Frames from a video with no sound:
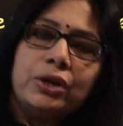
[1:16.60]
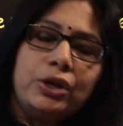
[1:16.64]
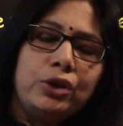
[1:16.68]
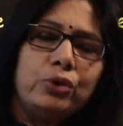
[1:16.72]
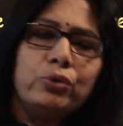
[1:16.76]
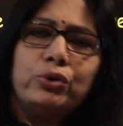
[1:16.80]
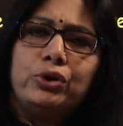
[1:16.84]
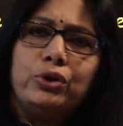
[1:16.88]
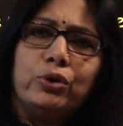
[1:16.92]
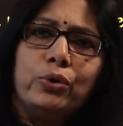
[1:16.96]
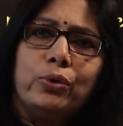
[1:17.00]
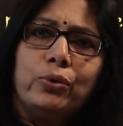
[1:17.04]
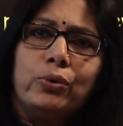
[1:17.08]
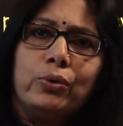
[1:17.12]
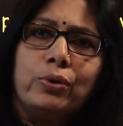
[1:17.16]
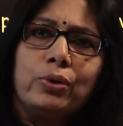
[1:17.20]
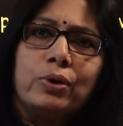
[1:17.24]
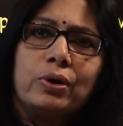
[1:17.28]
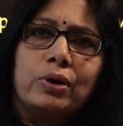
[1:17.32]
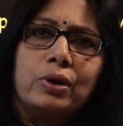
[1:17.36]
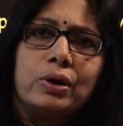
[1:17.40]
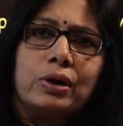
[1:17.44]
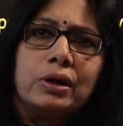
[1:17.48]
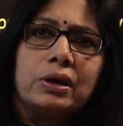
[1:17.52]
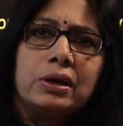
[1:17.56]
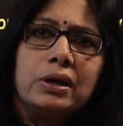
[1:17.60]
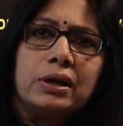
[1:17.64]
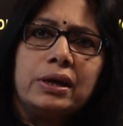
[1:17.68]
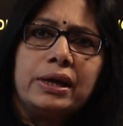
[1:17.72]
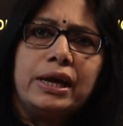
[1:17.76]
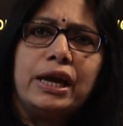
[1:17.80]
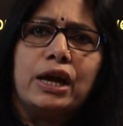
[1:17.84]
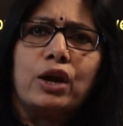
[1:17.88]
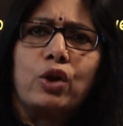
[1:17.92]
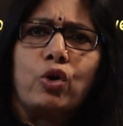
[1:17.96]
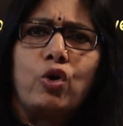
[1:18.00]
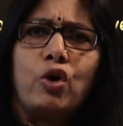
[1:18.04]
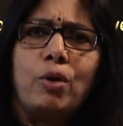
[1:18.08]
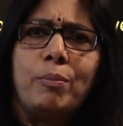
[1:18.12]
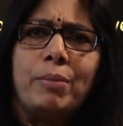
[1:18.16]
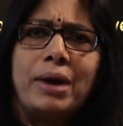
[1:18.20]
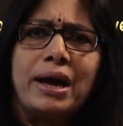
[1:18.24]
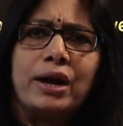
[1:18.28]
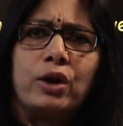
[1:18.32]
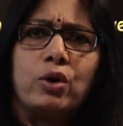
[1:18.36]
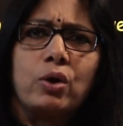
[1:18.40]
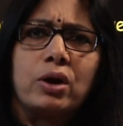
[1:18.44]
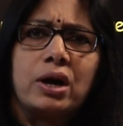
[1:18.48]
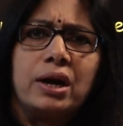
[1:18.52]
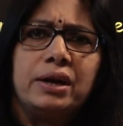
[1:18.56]
You know, a raw
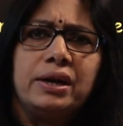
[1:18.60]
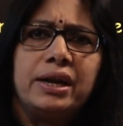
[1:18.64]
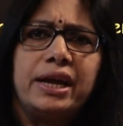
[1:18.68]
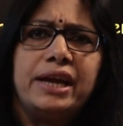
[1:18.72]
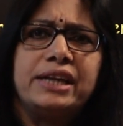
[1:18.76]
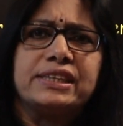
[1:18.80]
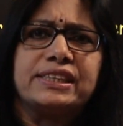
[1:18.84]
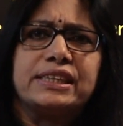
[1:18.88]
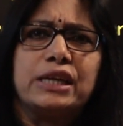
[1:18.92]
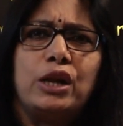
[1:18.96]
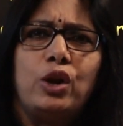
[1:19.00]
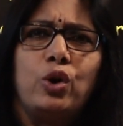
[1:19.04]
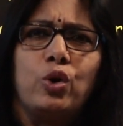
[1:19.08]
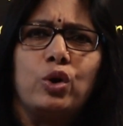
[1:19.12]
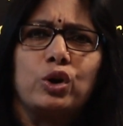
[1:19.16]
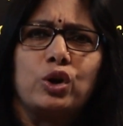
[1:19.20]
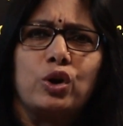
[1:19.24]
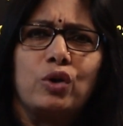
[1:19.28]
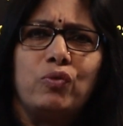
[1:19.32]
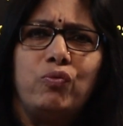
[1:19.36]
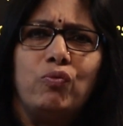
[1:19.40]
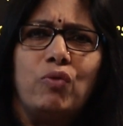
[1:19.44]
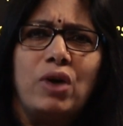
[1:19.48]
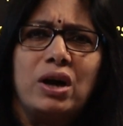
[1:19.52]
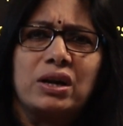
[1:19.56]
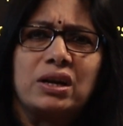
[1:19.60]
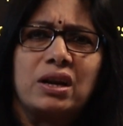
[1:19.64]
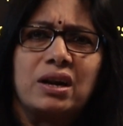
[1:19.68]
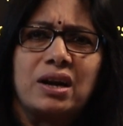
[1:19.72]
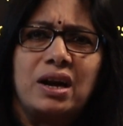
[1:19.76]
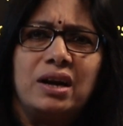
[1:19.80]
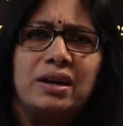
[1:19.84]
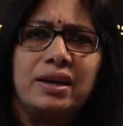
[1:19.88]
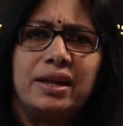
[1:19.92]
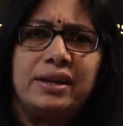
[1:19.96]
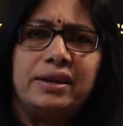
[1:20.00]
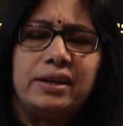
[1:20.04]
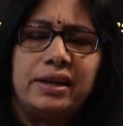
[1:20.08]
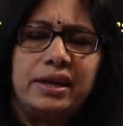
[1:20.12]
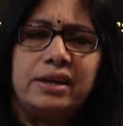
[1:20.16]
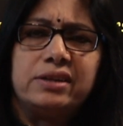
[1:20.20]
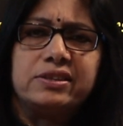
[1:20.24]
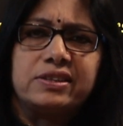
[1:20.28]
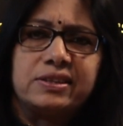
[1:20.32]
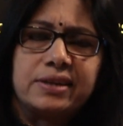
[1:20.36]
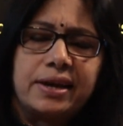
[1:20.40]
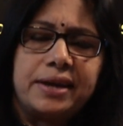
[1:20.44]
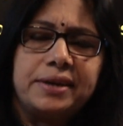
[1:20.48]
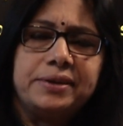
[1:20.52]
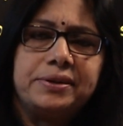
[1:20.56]
mango contains a lot of water content
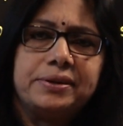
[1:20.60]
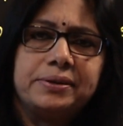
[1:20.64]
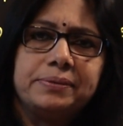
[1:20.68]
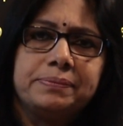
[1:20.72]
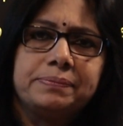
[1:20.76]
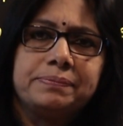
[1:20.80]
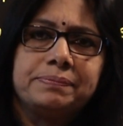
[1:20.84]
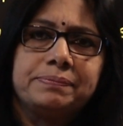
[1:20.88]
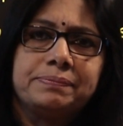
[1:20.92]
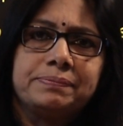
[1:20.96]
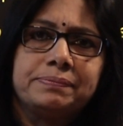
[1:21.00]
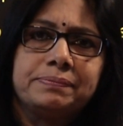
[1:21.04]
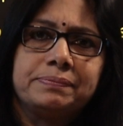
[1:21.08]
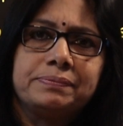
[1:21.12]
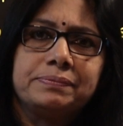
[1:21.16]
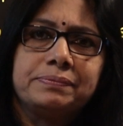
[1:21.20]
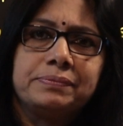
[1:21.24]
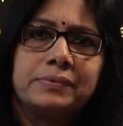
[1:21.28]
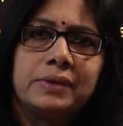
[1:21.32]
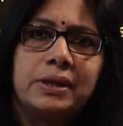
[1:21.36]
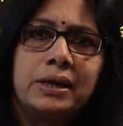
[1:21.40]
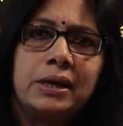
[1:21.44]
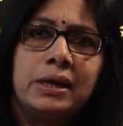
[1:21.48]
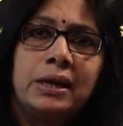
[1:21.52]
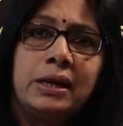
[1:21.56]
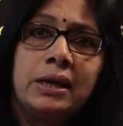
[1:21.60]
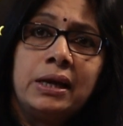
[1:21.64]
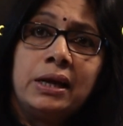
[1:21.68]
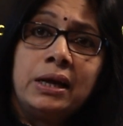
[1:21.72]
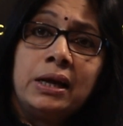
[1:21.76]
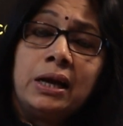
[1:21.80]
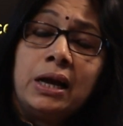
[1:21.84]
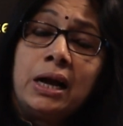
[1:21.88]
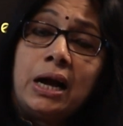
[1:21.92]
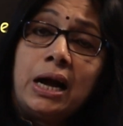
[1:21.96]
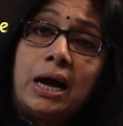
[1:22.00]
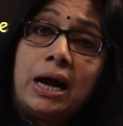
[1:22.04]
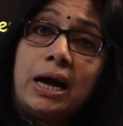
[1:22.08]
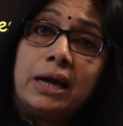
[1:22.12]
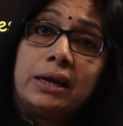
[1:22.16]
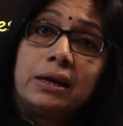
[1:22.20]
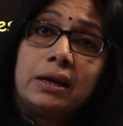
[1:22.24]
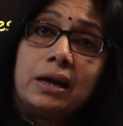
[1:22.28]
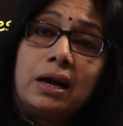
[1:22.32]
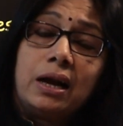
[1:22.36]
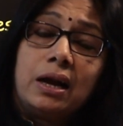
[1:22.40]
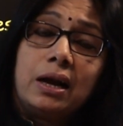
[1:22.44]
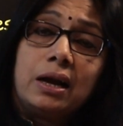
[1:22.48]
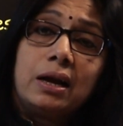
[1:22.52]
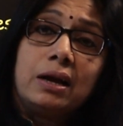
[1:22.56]
inside.
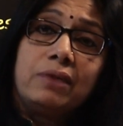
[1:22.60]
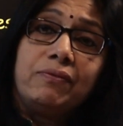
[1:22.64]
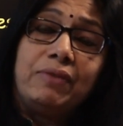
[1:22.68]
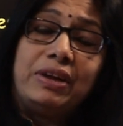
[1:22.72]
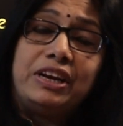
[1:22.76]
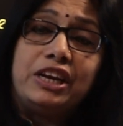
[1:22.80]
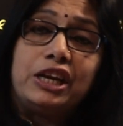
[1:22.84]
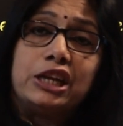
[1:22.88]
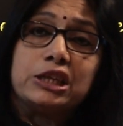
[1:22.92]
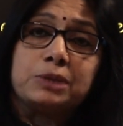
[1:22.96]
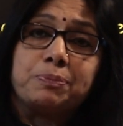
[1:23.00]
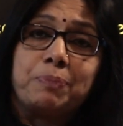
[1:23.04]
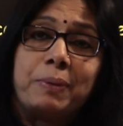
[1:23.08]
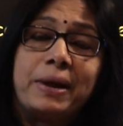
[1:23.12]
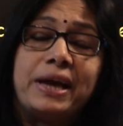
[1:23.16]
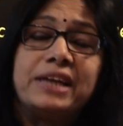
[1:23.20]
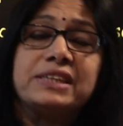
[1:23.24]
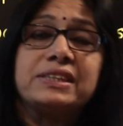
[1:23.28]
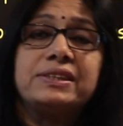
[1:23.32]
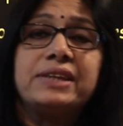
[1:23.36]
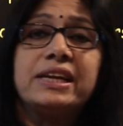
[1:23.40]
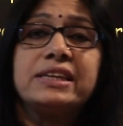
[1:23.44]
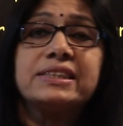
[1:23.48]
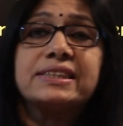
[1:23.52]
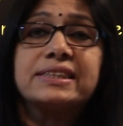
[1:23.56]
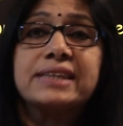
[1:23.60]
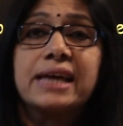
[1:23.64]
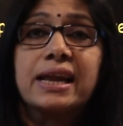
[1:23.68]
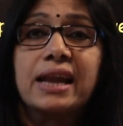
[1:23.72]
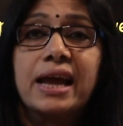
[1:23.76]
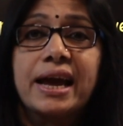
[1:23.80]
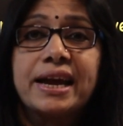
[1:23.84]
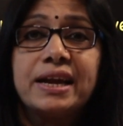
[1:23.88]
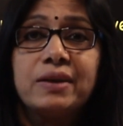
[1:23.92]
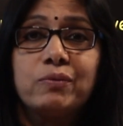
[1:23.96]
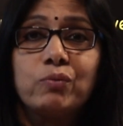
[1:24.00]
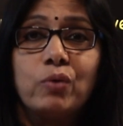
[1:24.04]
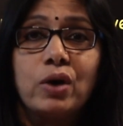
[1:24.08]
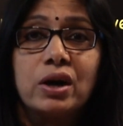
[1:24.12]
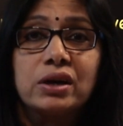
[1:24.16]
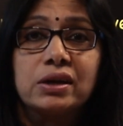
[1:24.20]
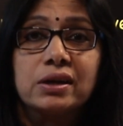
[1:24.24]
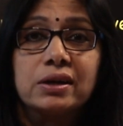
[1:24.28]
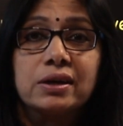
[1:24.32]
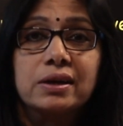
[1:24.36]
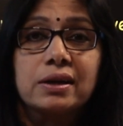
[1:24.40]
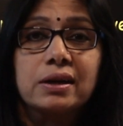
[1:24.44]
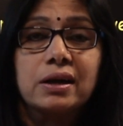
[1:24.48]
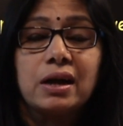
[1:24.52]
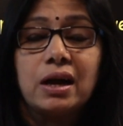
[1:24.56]
And when it is placed in saline
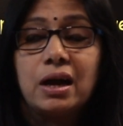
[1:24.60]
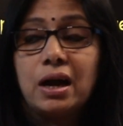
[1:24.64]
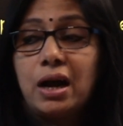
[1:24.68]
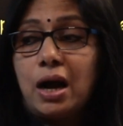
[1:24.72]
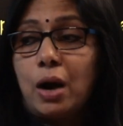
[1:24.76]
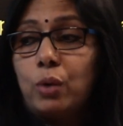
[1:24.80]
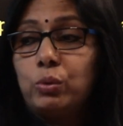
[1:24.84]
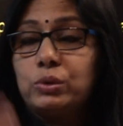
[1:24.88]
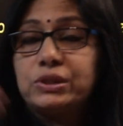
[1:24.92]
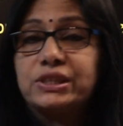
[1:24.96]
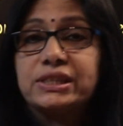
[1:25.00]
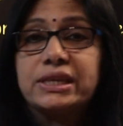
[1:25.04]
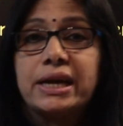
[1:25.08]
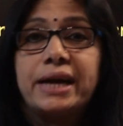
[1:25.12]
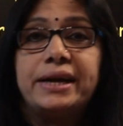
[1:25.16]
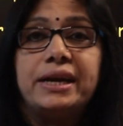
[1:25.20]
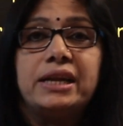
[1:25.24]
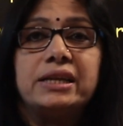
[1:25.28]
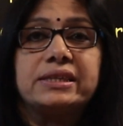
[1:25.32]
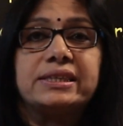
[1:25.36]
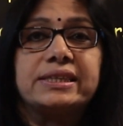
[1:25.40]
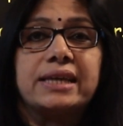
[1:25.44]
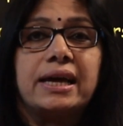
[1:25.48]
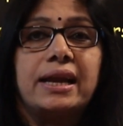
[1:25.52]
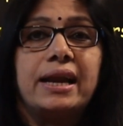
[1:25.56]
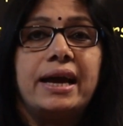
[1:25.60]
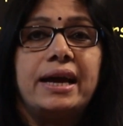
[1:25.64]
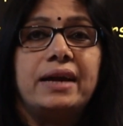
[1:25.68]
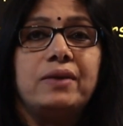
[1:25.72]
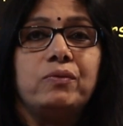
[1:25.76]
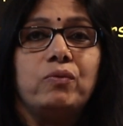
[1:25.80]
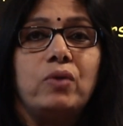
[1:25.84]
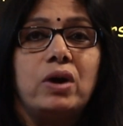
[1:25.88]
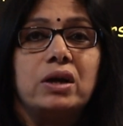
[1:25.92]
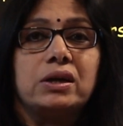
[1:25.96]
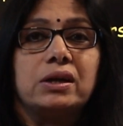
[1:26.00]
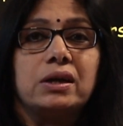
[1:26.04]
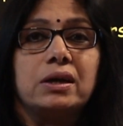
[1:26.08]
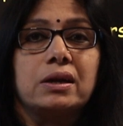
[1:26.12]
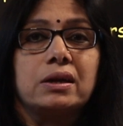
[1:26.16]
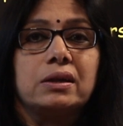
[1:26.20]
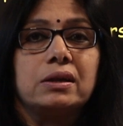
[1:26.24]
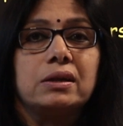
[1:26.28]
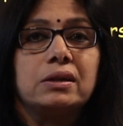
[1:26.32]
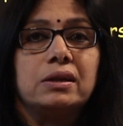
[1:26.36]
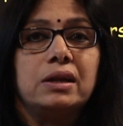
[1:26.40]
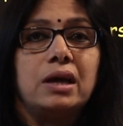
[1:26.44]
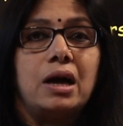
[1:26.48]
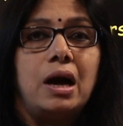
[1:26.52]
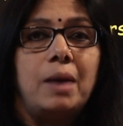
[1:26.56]
water, outside in saline water,
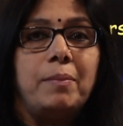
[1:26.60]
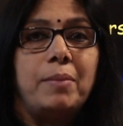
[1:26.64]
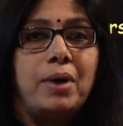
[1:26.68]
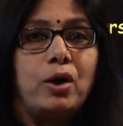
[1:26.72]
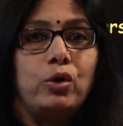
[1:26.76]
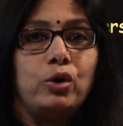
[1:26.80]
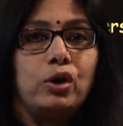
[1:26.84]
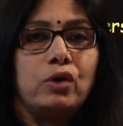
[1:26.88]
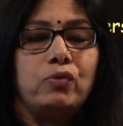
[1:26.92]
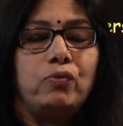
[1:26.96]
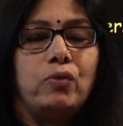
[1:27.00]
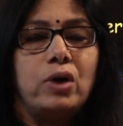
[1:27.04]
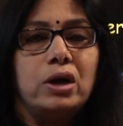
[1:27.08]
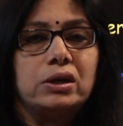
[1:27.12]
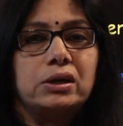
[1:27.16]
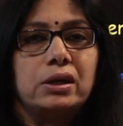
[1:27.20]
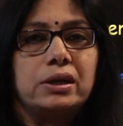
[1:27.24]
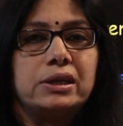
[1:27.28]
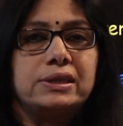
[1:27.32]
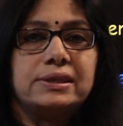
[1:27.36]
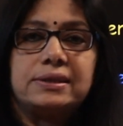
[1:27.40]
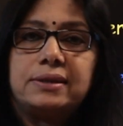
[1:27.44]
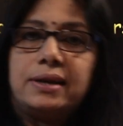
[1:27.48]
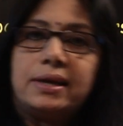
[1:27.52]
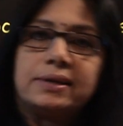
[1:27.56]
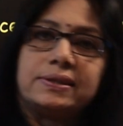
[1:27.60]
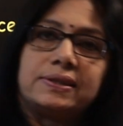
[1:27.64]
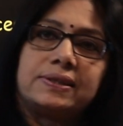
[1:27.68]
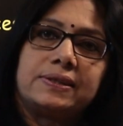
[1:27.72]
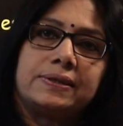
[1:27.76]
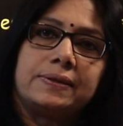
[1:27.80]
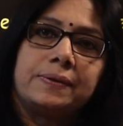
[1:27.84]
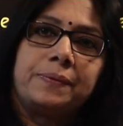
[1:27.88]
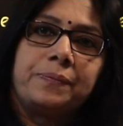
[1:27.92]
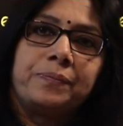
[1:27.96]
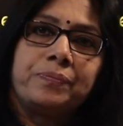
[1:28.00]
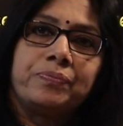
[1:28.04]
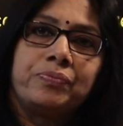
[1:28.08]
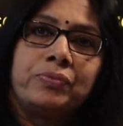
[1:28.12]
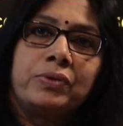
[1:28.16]
the amount of water is less.